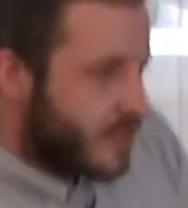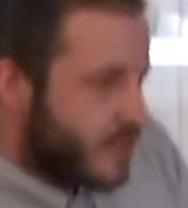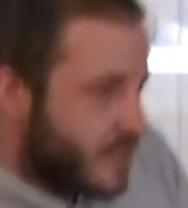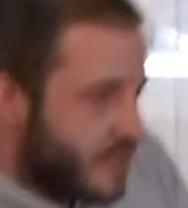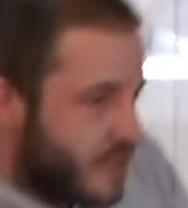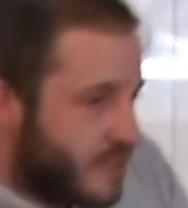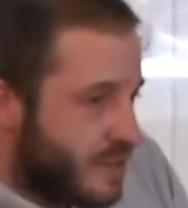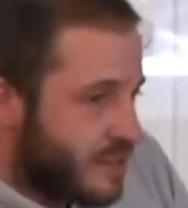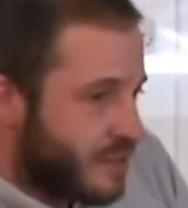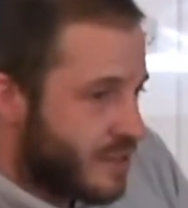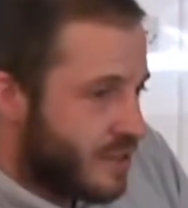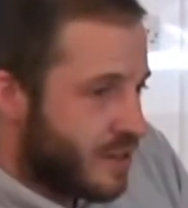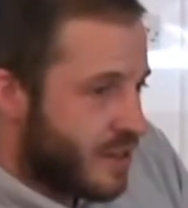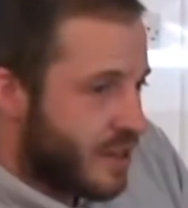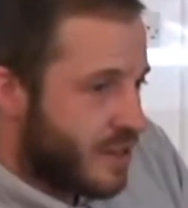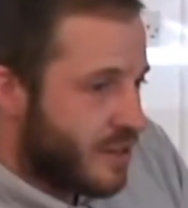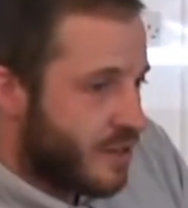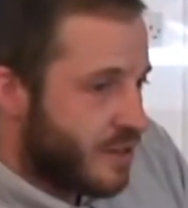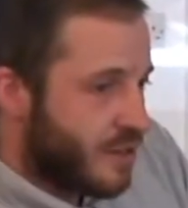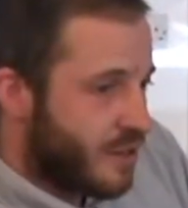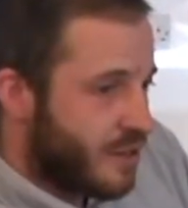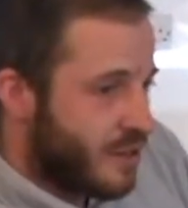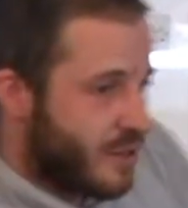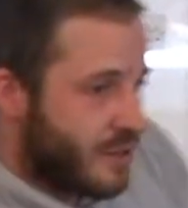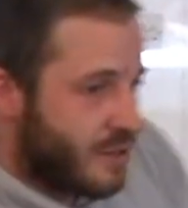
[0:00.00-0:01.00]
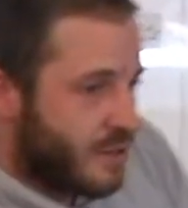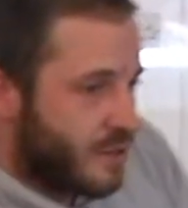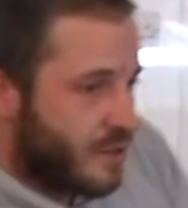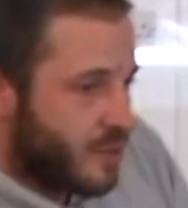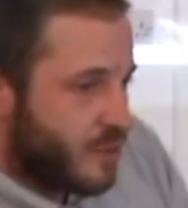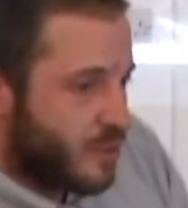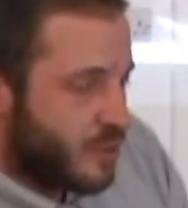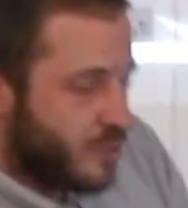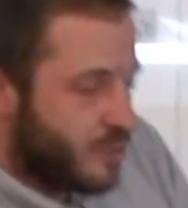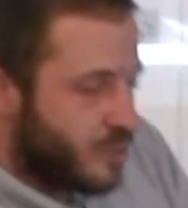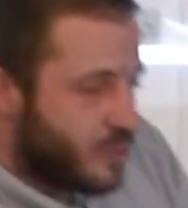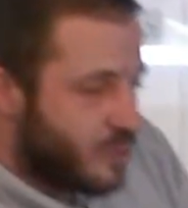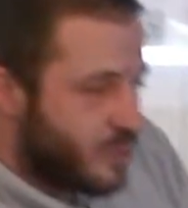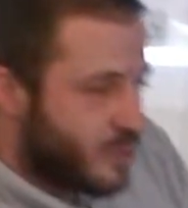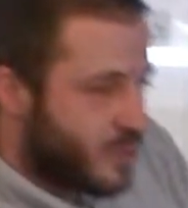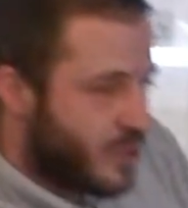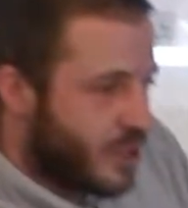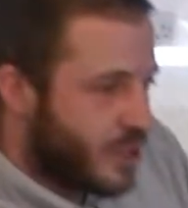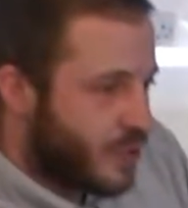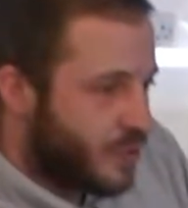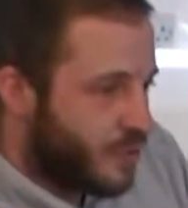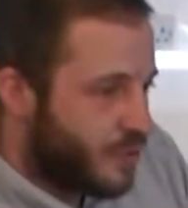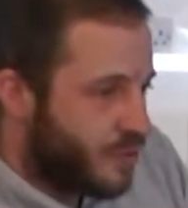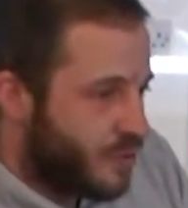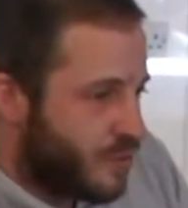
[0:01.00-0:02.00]
This is another
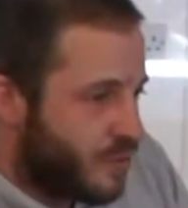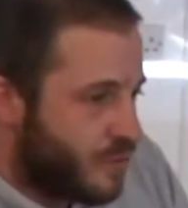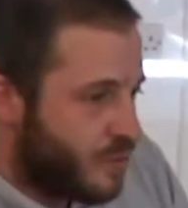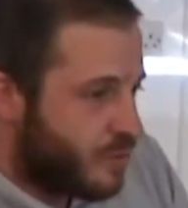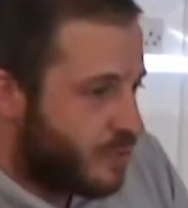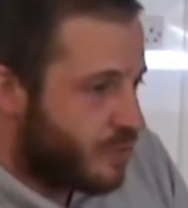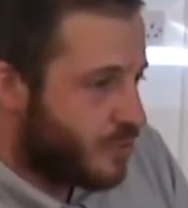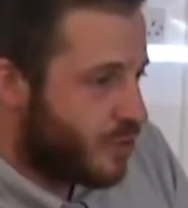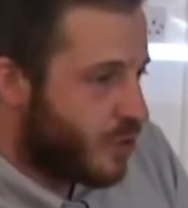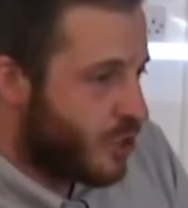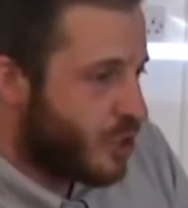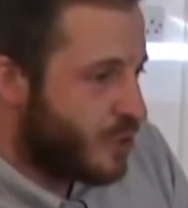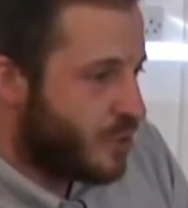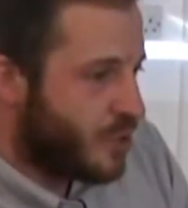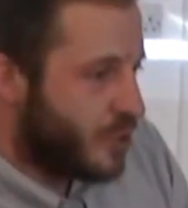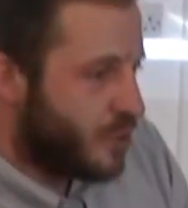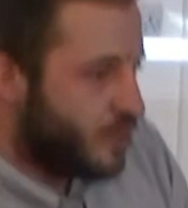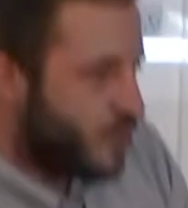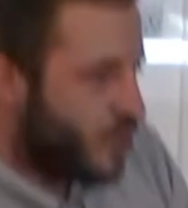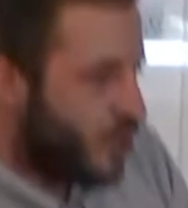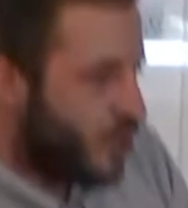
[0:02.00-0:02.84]
kind of freebie